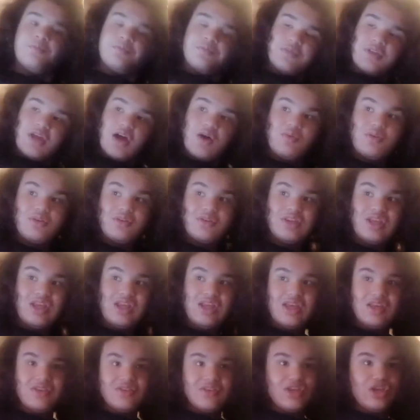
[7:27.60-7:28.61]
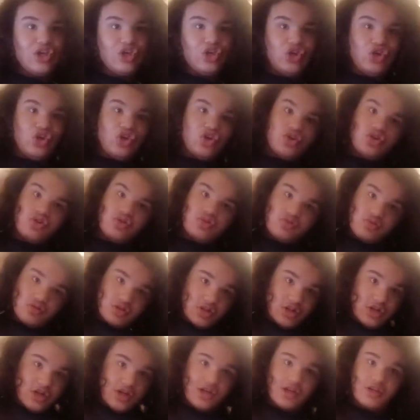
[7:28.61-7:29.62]
I want to see is it good or
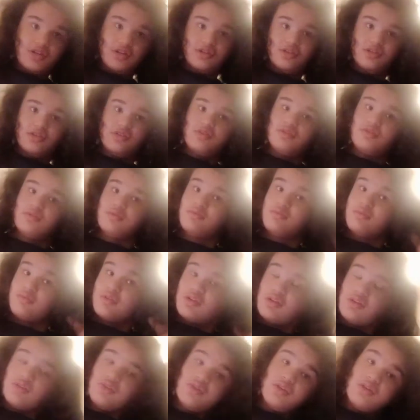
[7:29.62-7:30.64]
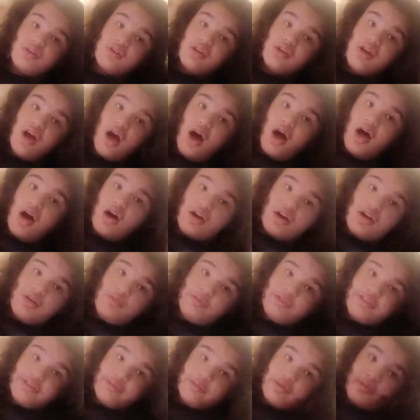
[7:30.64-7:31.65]
not. Cause cool, y'all, I'll bring
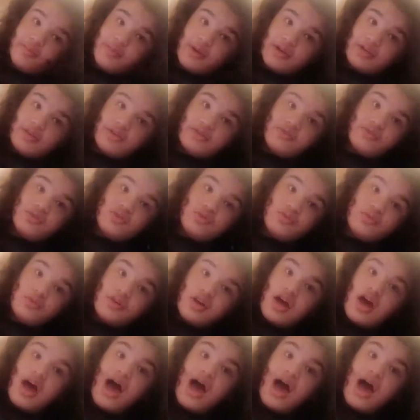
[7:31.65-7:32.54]
me some spicy food.